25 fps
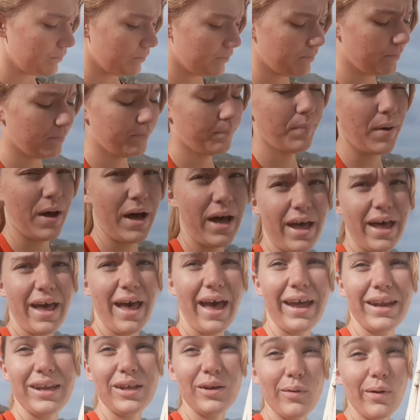But
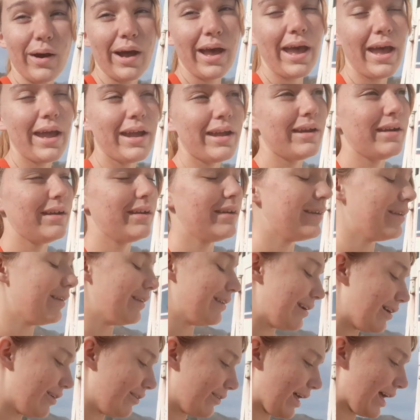anyway, you know,